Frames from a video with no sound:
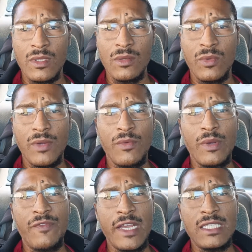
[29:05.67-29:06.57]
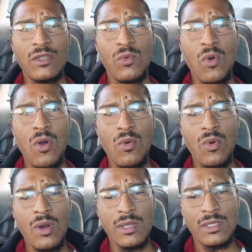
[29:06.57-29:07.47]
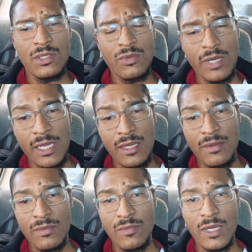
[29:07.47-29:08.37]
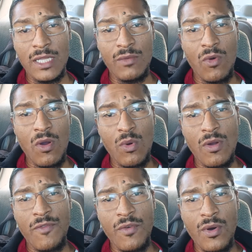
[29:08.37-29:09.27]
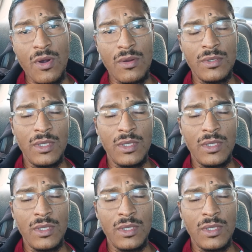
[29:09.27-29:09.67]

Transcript: We're facing World War III, really World War IV.